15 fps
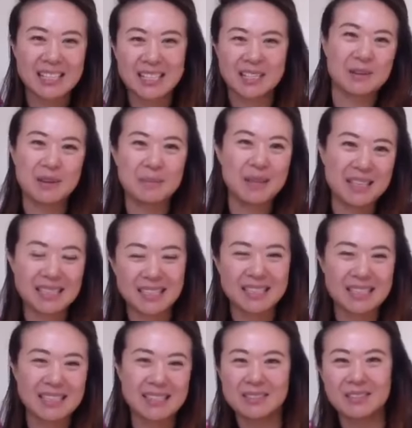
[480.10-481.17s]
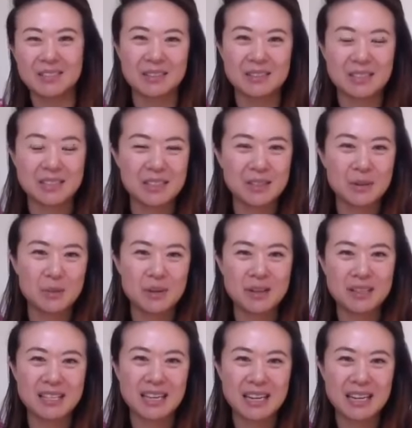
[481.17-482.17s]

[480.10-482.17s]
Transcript: scream that 16-year-old girls do, where it's like,